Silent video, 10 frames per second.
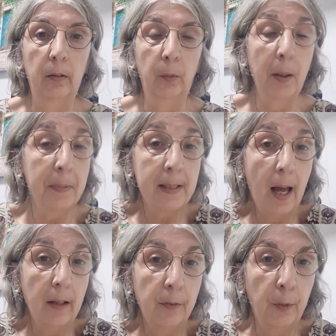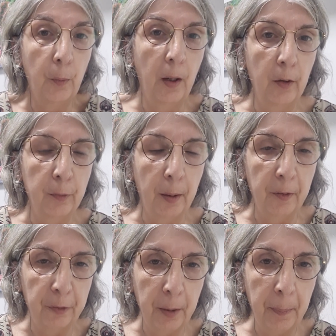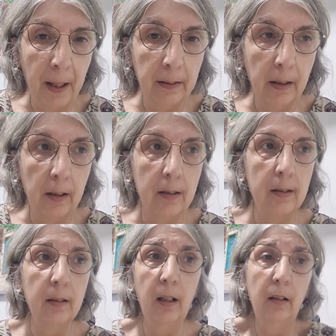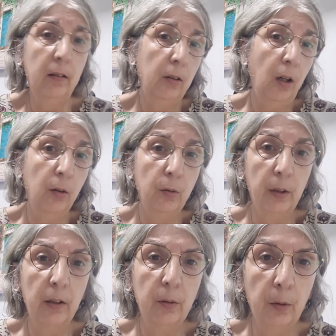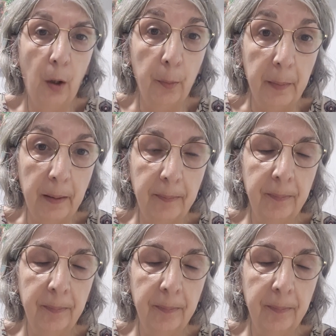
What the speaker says: website for one of my free patterns, and to get to know me.